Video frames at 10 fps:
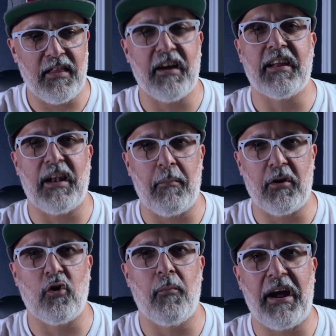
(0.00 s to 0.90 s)
again, I'm
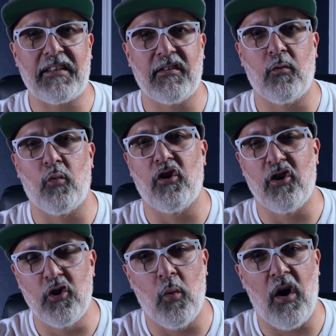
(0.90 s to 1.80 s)
gonna go back to the word
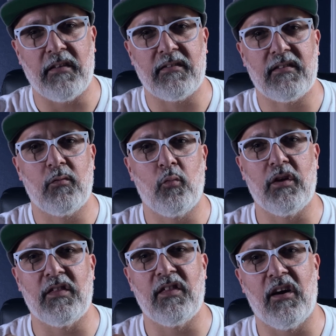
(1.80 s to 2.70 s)
nuanced
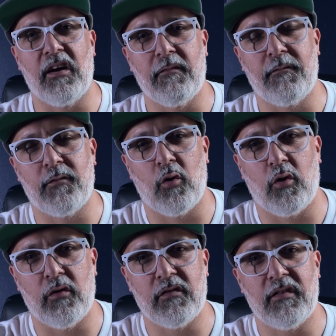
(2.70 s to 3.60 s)
with the
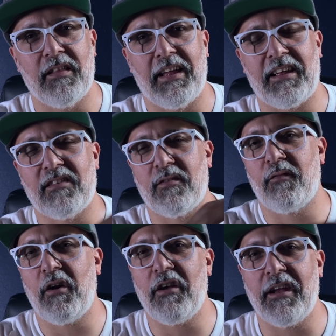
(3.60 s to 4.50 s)
florals. Like, it's a
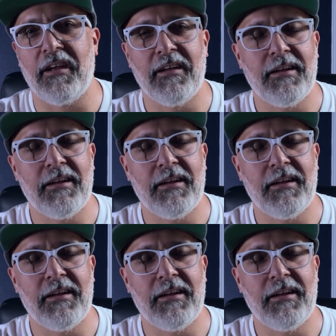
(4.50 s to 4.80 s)
very,